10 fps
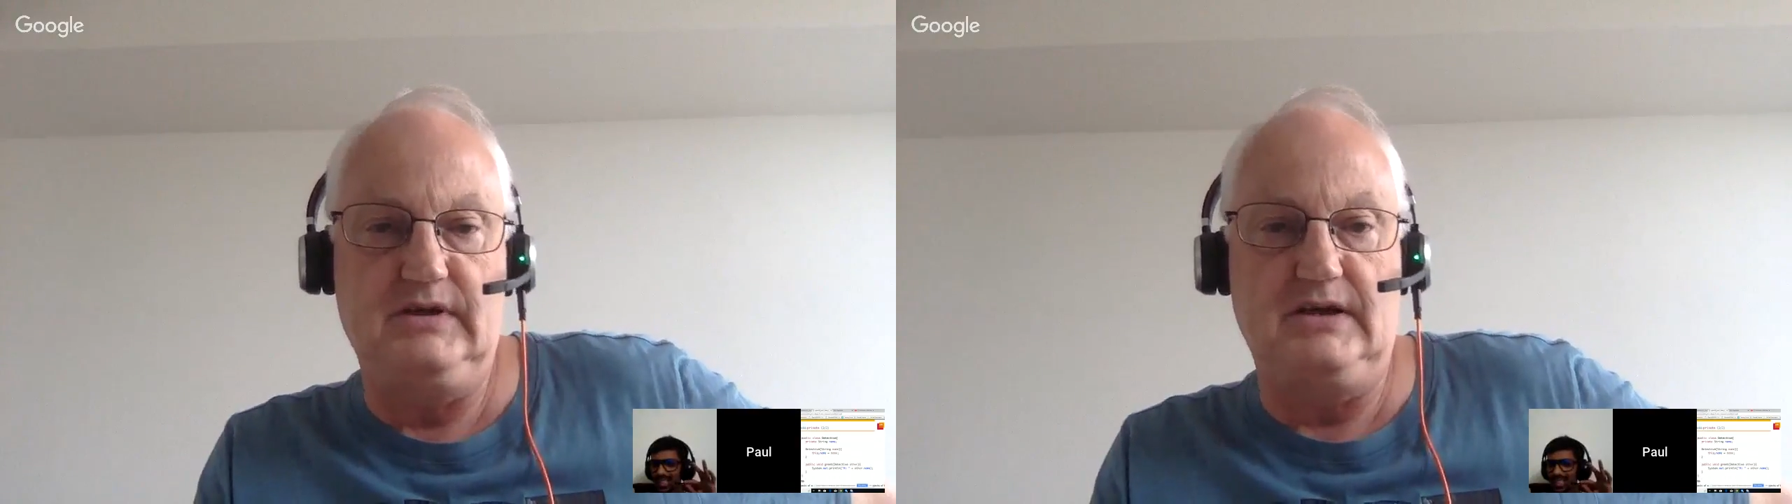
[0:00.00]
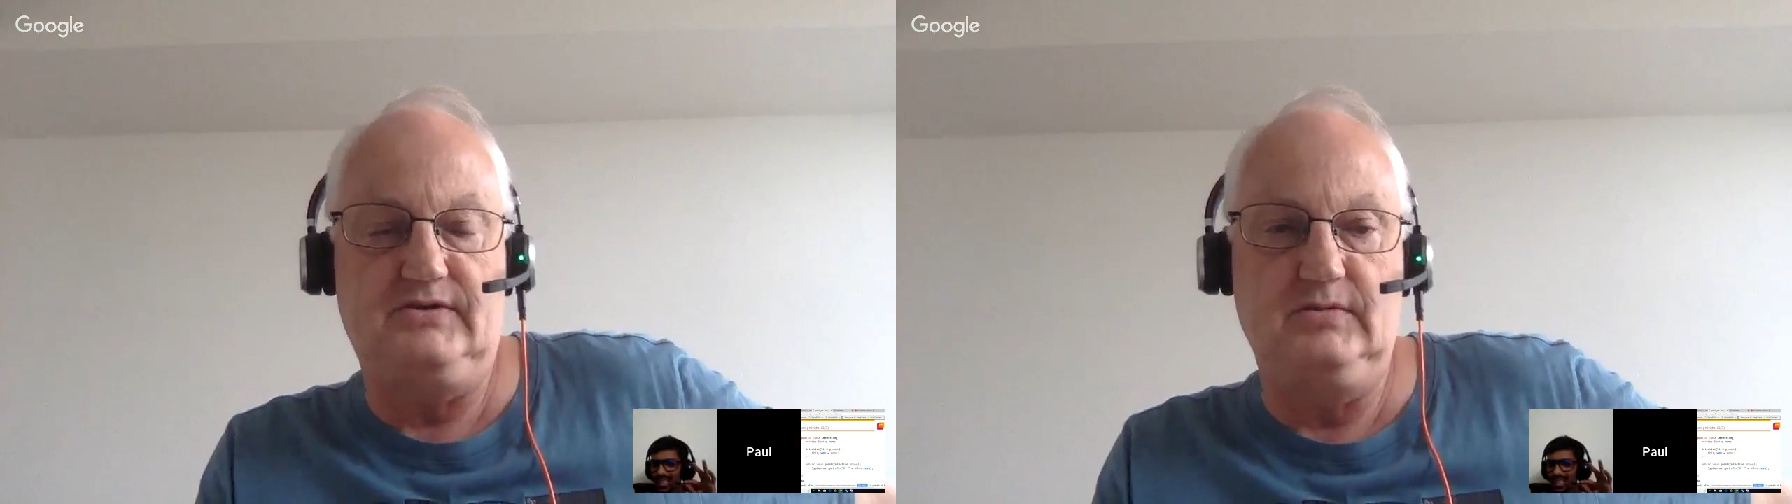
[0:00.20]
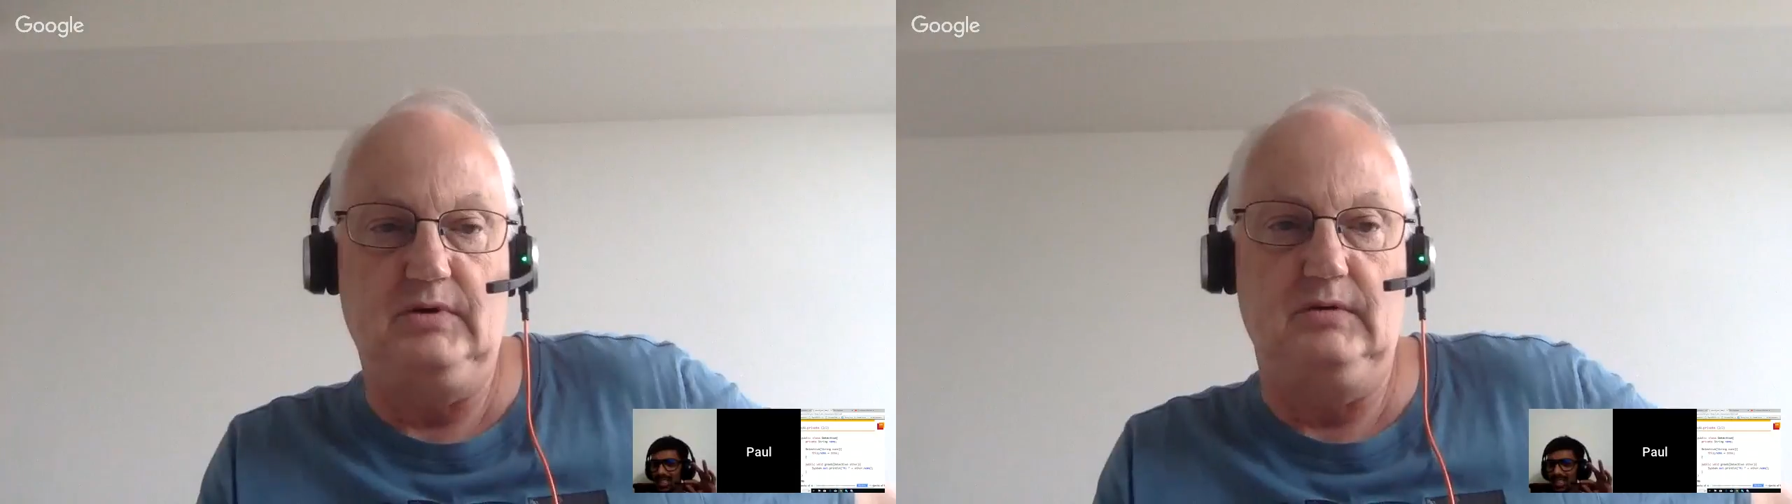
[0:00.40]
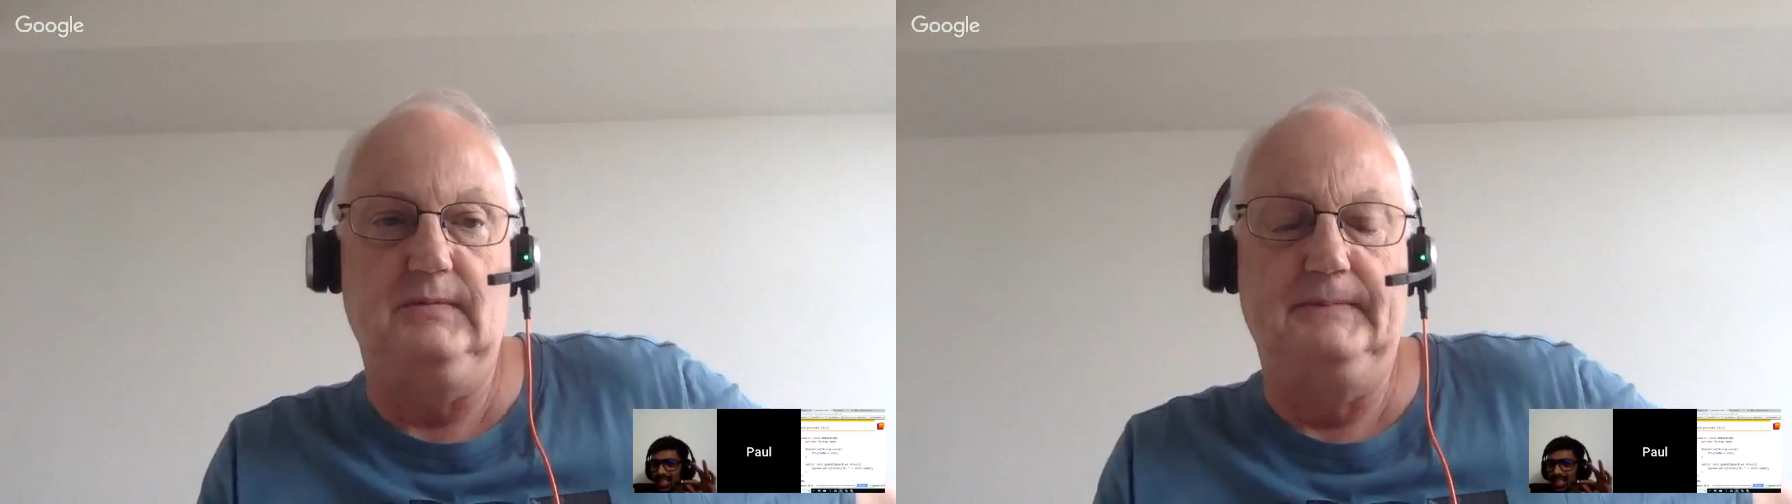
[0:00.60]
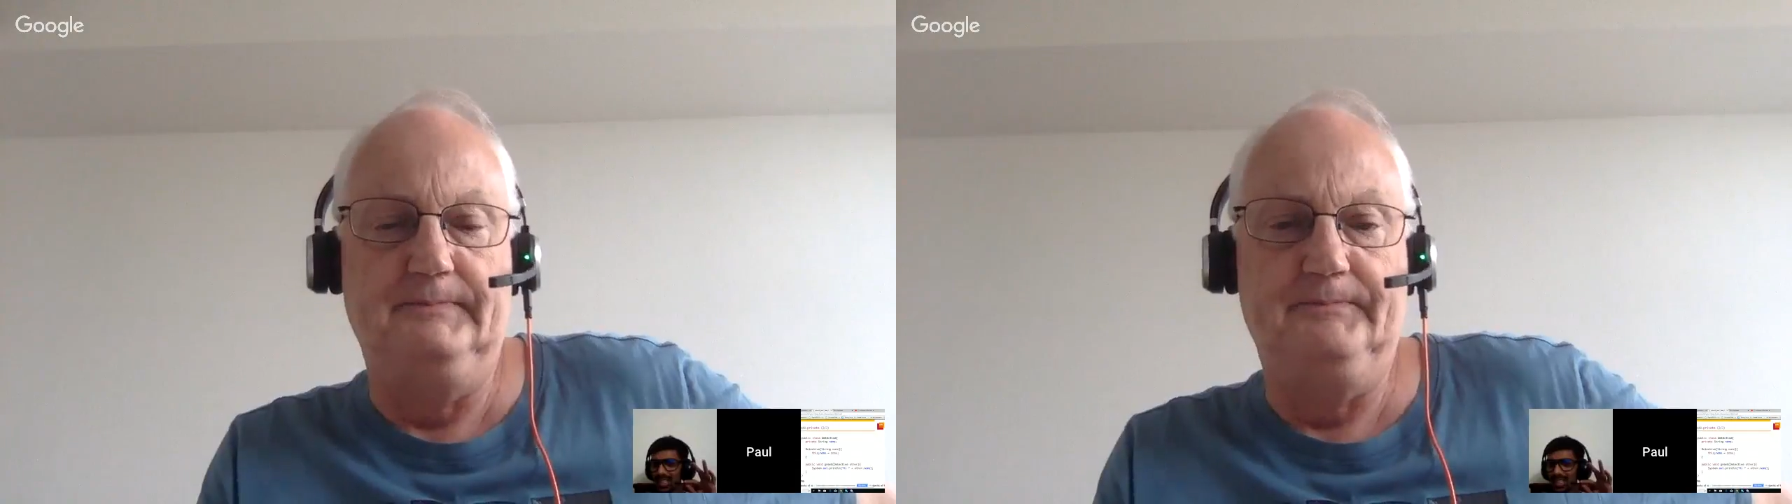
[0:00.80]
attribute.
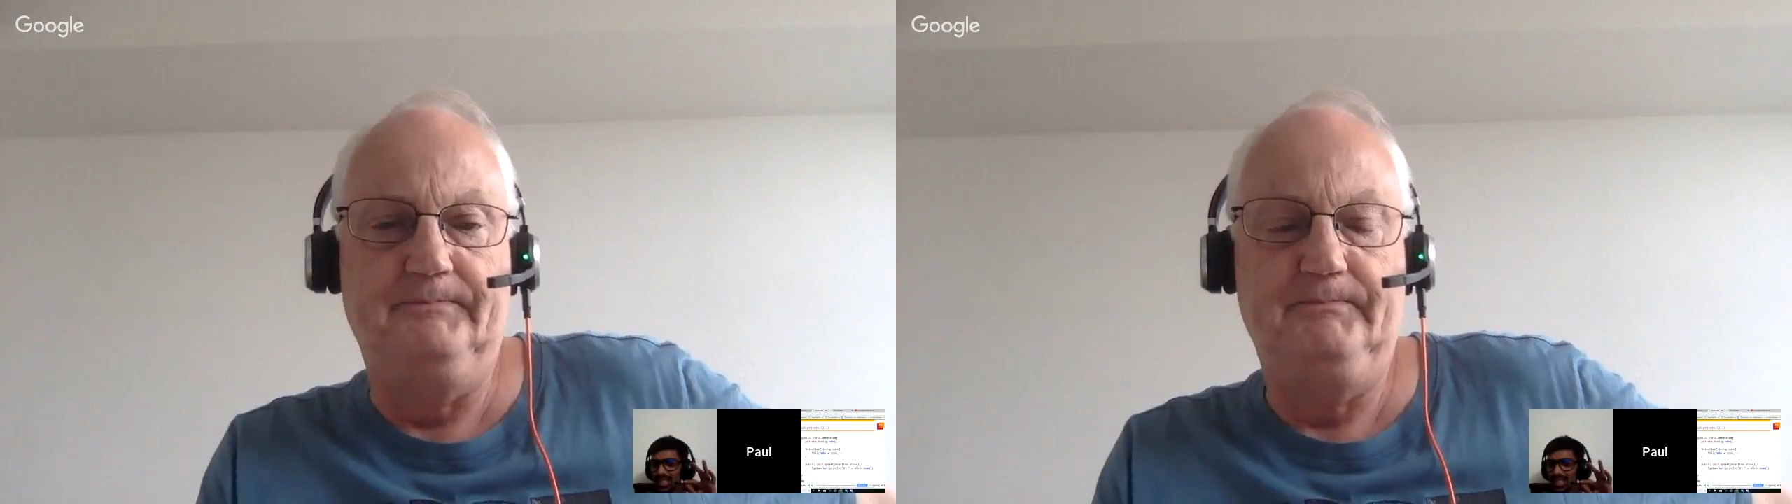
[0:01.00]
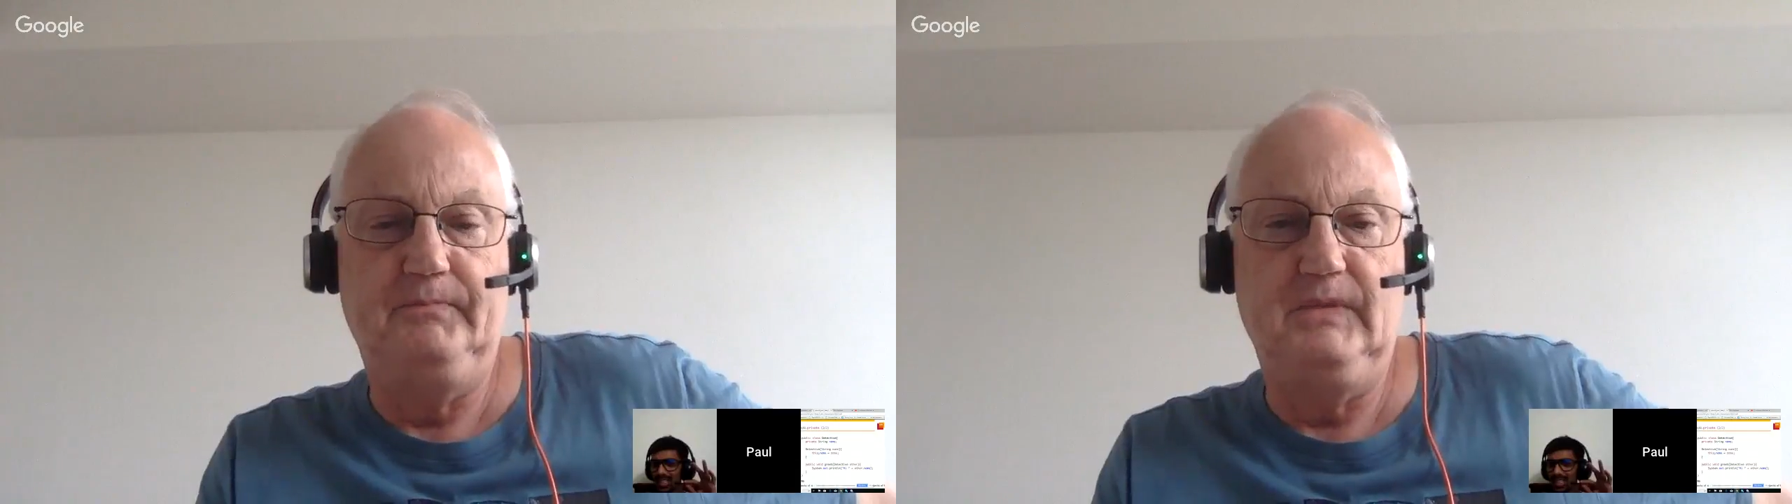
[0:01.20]
So